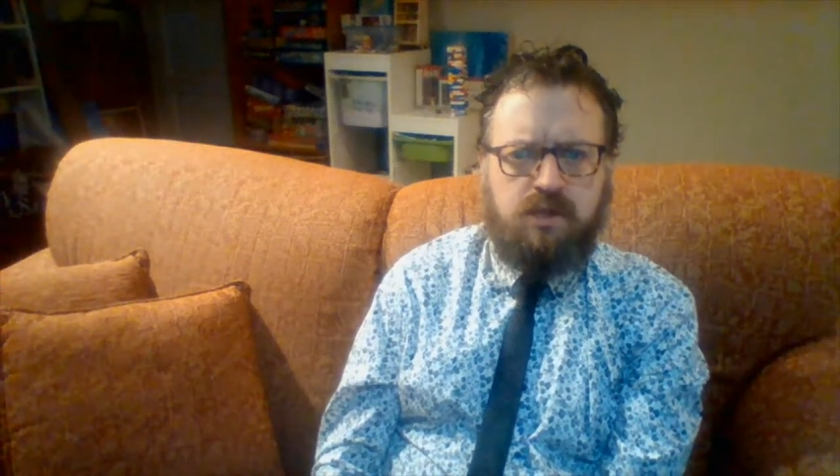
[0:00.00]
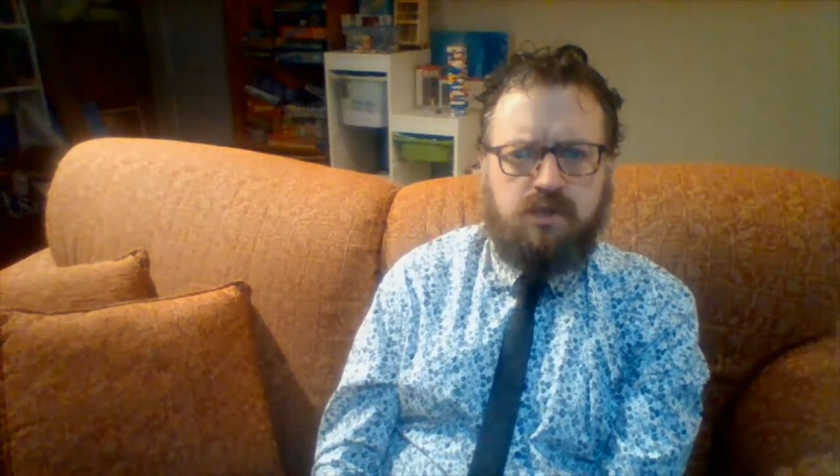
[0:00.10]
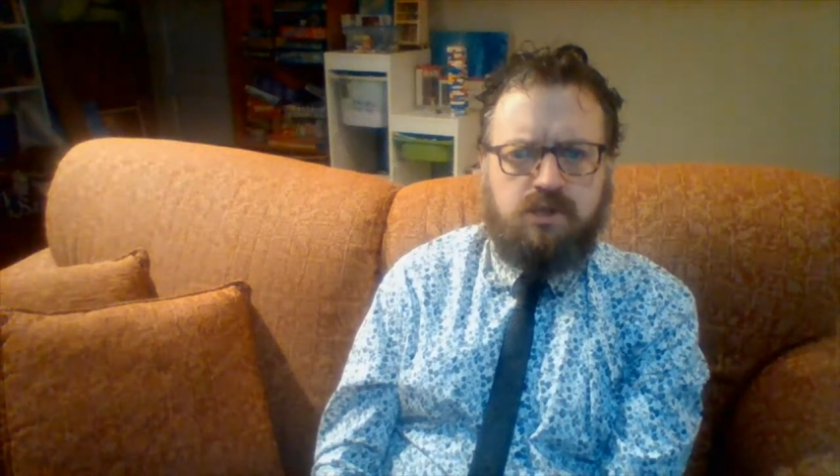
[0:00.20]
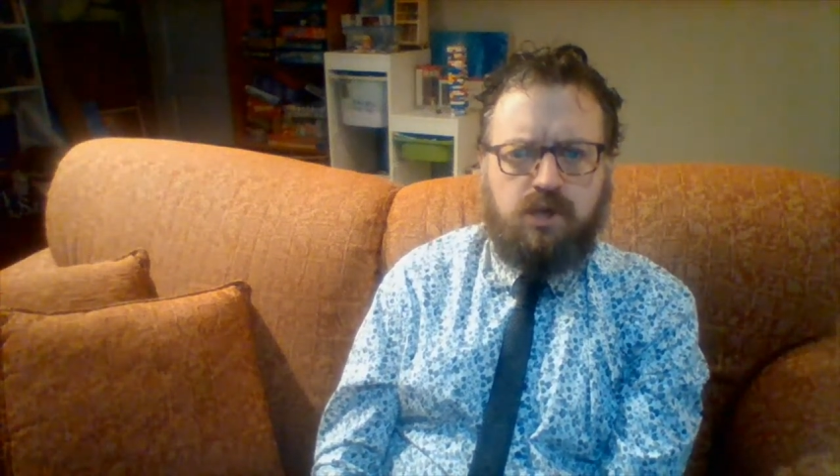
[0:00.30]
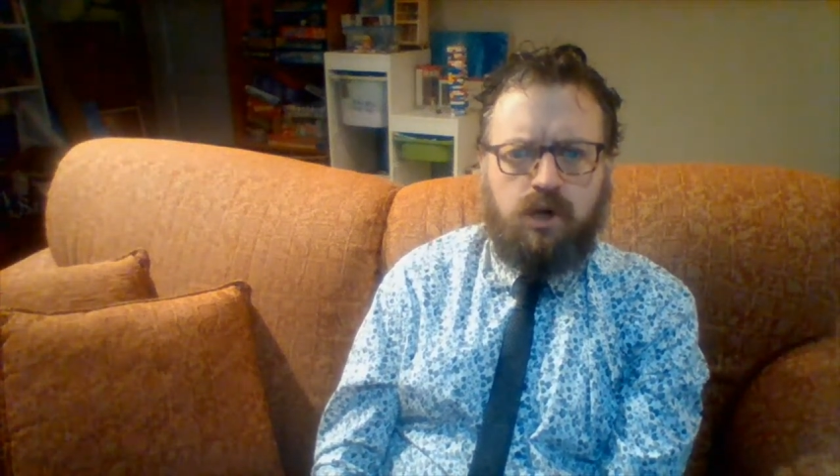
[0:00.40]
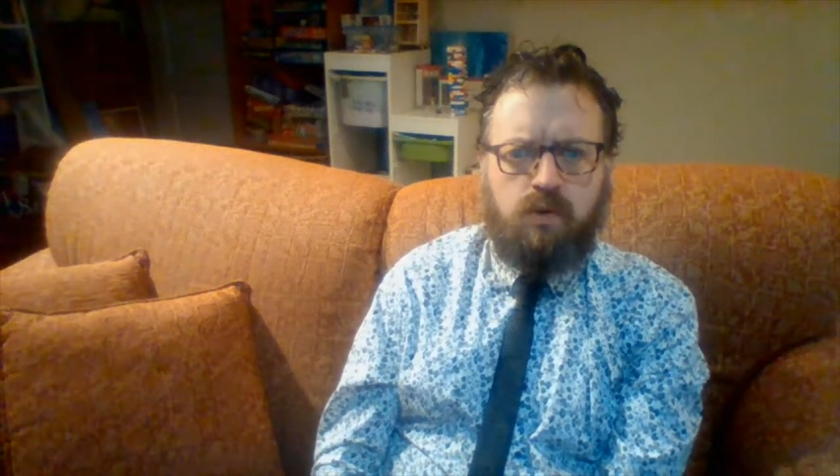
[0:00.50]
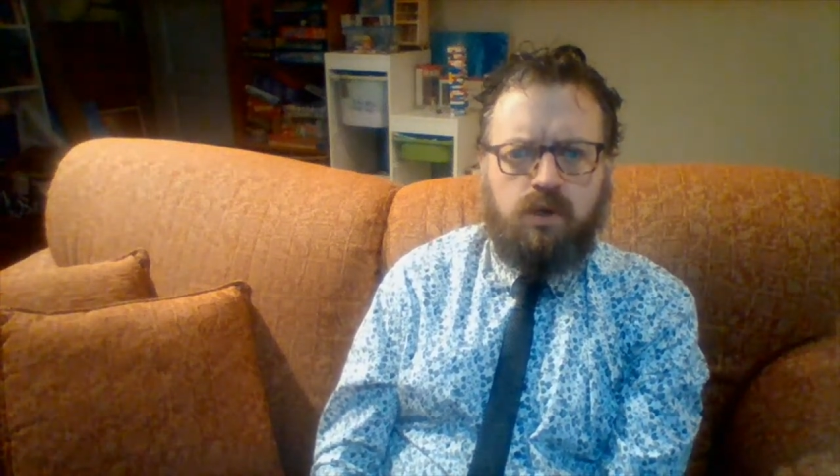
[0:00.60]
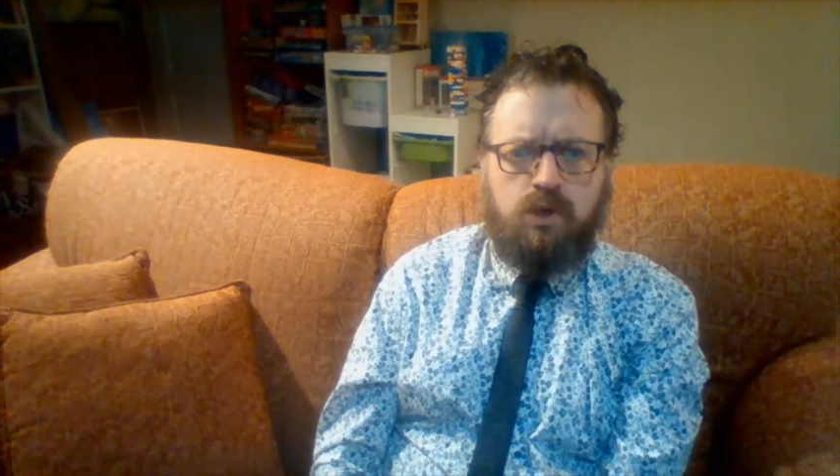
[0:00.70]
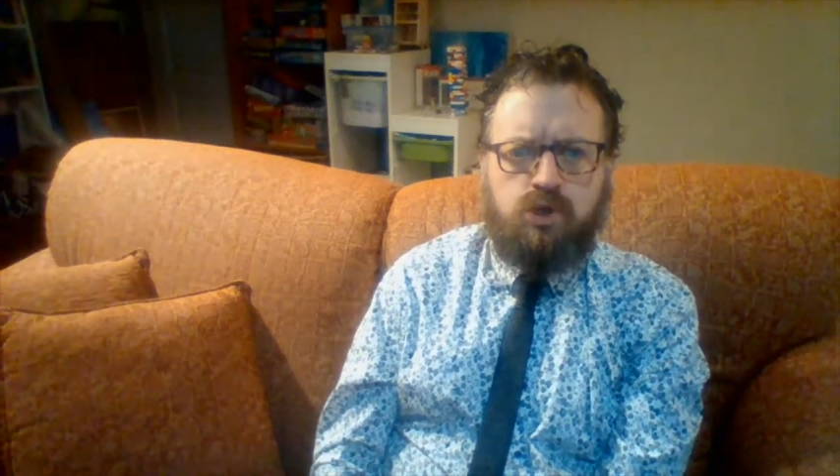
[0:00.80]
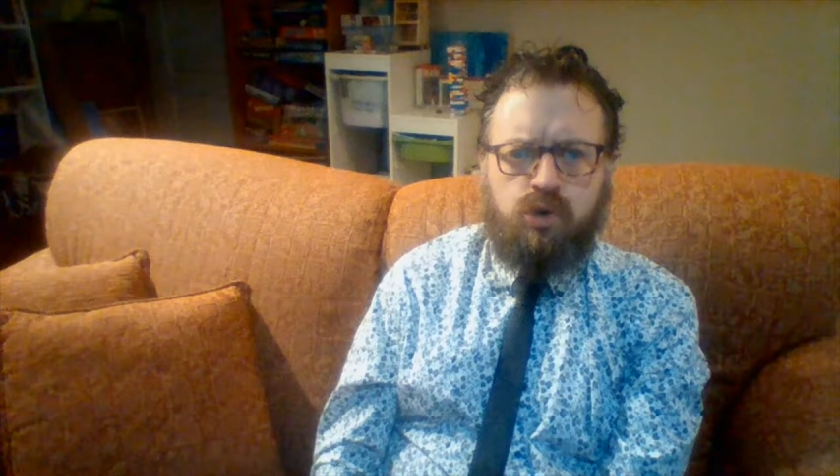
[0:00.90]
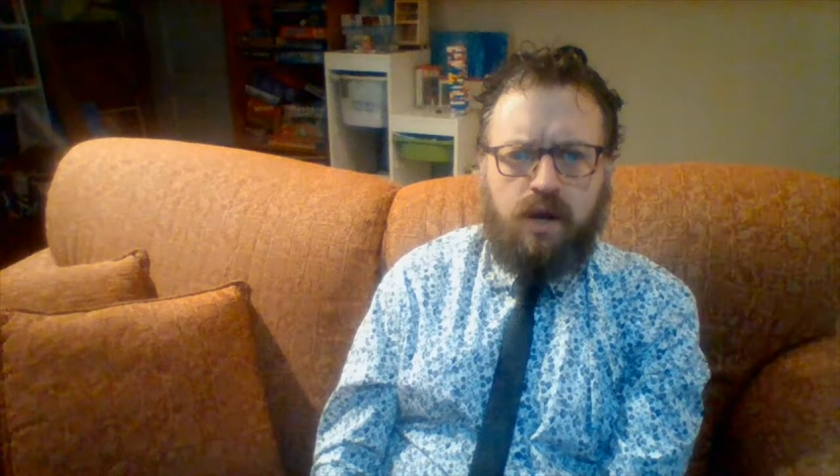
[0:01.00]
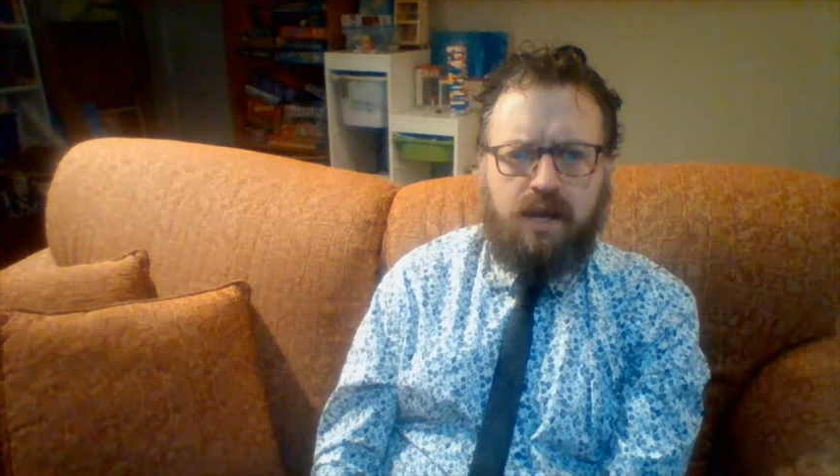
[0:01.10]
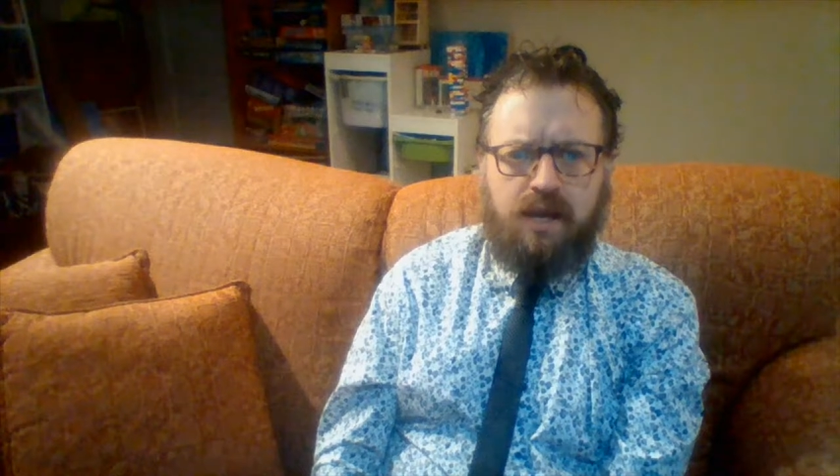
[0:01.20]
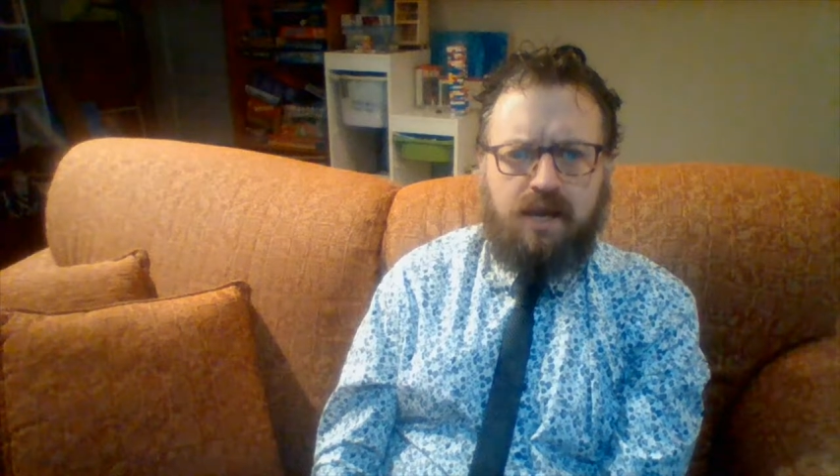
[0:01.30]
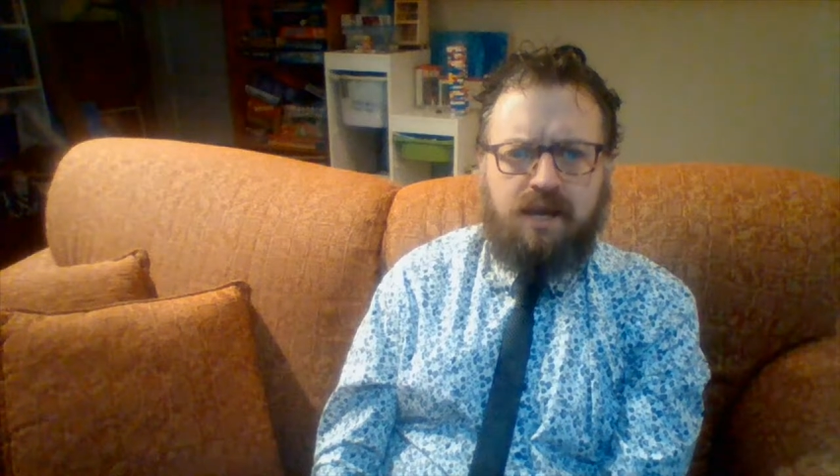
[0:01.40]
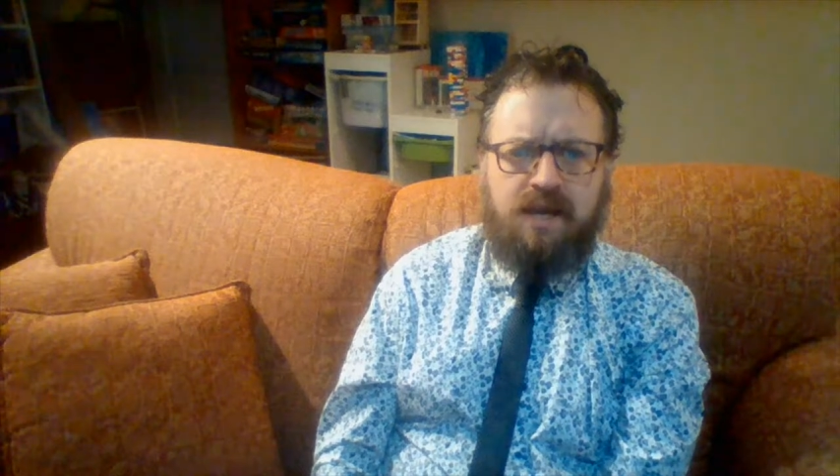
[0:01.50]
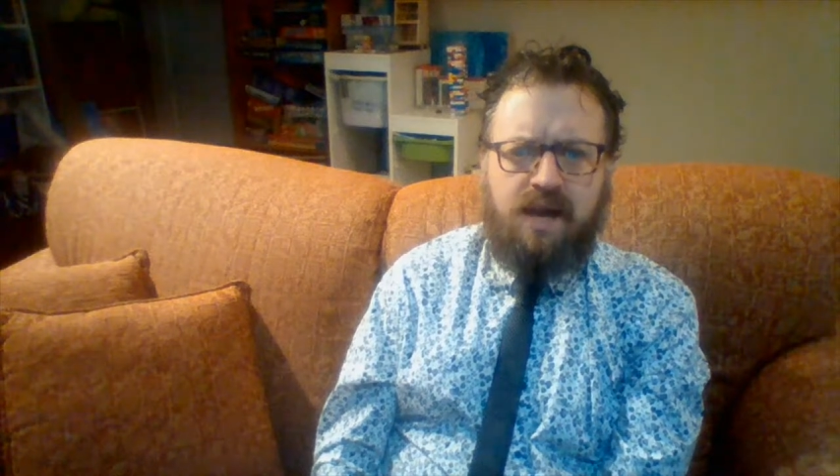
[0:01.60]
So try it again.